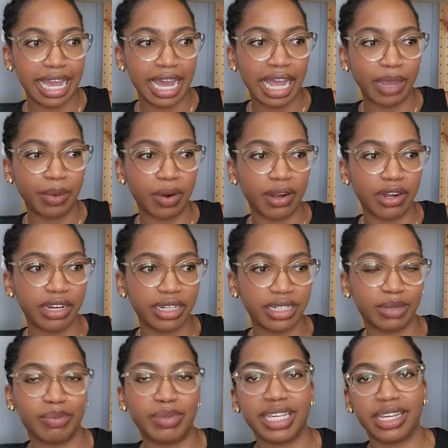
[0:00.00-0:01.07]
I wanted it to
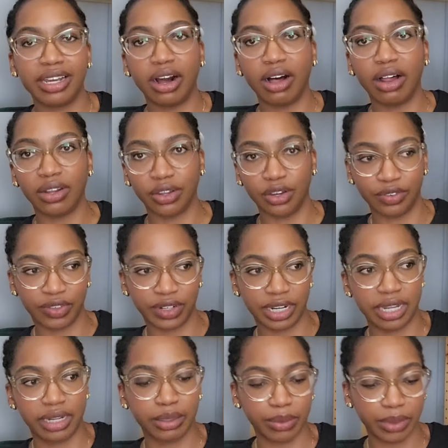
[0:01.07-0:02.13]
be all over
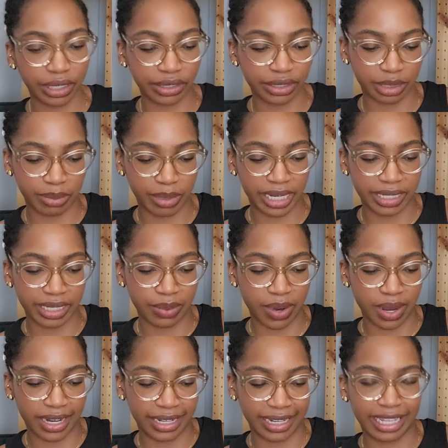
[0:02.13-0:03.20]
Colourwork just because I
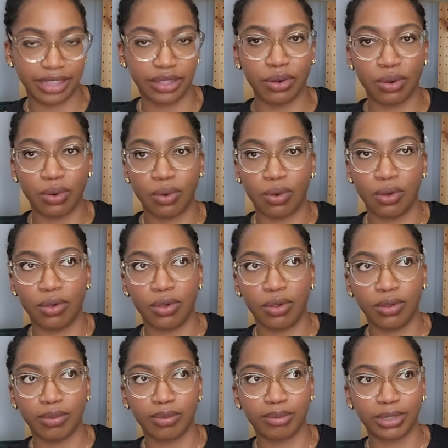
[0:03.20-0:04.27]
wanted like the whole